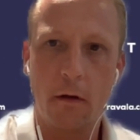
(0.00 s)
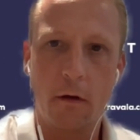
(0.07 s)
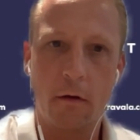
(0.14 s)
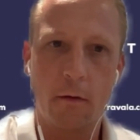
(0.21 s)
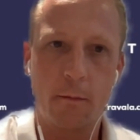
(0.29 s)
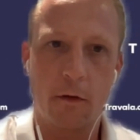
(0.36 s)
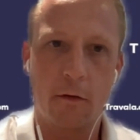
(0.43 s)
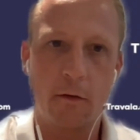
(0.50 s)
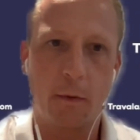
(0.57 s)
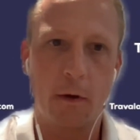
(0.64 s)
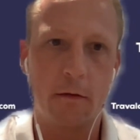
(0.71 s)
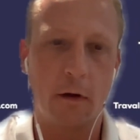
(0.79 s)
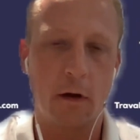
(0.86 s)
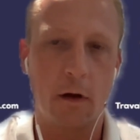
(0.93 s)
I've been in the crypto
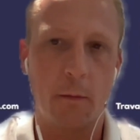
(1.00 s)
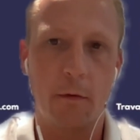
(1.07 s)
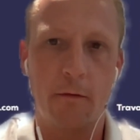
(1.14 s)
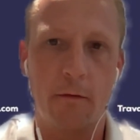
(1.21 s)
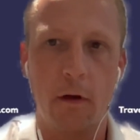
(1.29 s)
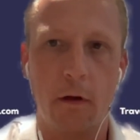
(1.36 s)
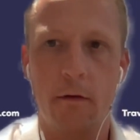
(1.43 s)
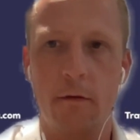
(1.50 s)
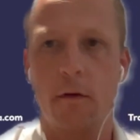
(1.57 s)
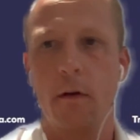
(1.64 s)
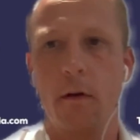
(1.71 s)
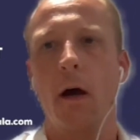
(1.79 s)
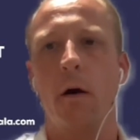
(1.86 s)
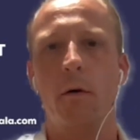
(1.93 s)
space a couple of
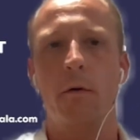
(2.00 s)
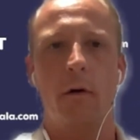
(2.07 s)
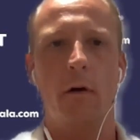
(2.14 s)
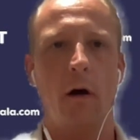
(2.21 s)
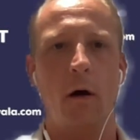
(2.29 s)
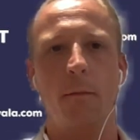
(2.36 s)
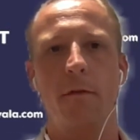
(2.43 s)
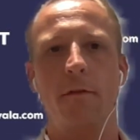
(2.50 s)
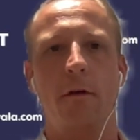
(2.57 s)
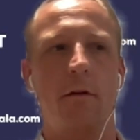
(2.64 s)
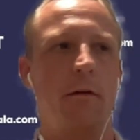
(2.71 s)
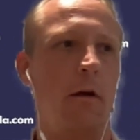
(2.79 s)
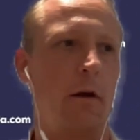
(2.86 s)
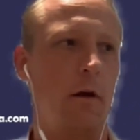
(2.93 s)
years. So now I'm
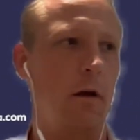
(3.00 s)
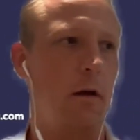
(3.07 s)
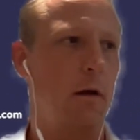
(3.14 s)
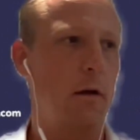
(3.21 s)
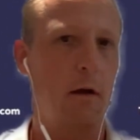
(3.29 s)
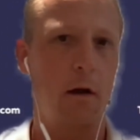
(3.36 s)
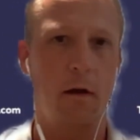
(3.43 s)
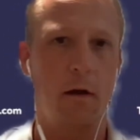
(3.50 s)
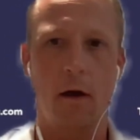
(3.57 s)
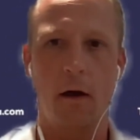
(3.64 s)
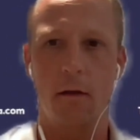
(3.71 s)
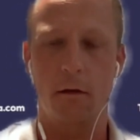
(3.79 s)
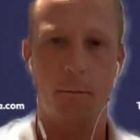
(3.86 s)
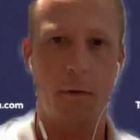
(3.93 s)
sitting
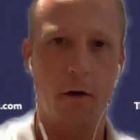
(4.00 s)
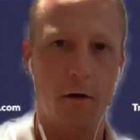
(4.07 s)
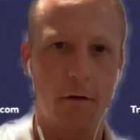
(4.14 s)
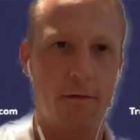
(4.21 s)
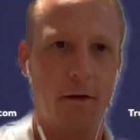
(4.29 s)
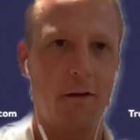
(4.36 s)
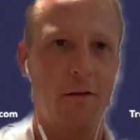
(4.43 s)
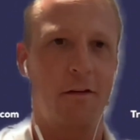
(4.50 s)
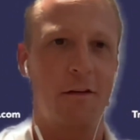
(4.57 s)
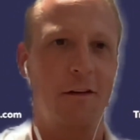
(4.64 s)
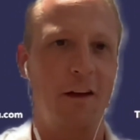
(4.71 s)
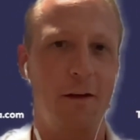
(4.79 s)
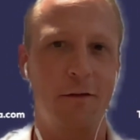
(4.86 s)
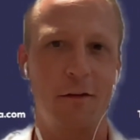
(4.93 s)
at the
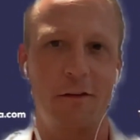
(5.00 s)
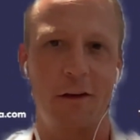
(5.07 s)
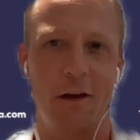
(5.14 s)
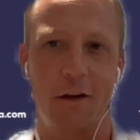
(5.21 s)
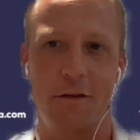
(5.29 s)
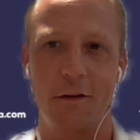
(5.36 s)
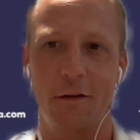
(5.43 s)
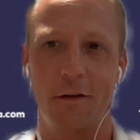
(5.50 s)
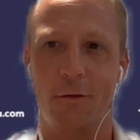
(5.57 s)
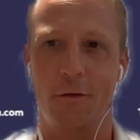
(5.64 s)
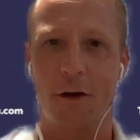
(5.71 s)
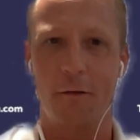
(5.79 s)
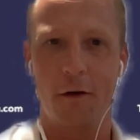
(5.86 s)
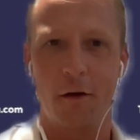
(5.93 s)
perfect intersection
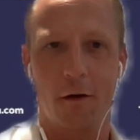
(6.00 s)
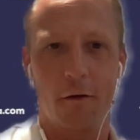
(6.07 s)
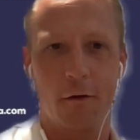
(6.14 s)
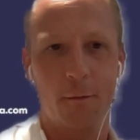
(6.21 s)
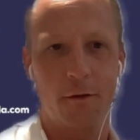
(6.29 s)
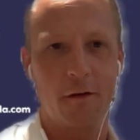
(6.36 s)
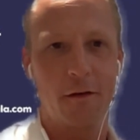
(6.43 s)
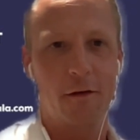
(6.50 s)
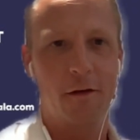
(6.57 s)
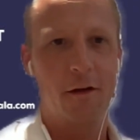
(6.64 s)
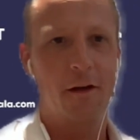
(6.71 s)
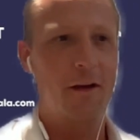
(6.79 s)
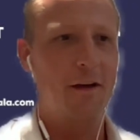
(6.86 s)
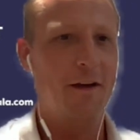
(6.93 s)
of travel and
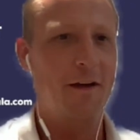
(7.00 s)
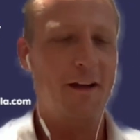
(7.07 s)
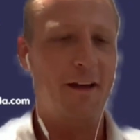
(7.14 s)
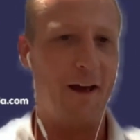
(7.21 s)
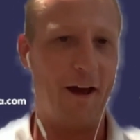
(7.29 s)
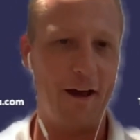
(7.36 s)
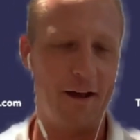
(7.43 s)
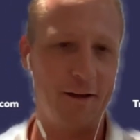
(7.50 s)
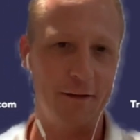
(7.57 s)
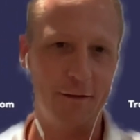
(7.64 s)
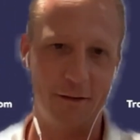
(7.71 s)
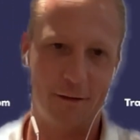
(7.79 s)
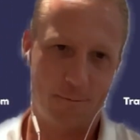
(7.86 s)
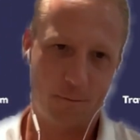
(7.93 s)
crypto.
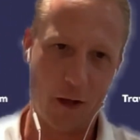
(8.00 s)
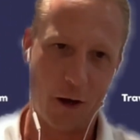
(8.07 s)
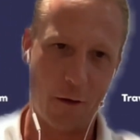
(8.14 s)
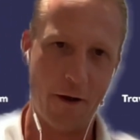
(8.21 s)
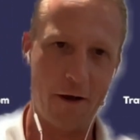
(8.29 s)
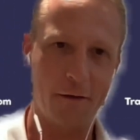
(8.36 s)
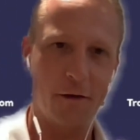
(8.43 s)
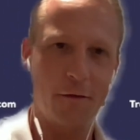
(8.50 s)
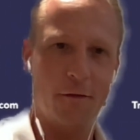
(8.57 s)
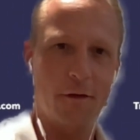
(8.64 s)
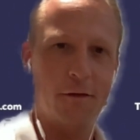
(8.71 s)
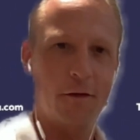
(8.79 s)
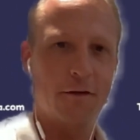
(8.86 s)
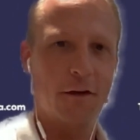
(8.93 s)
And I'll hand
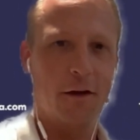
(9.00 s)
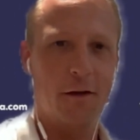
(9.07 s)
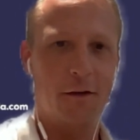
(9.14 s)
over to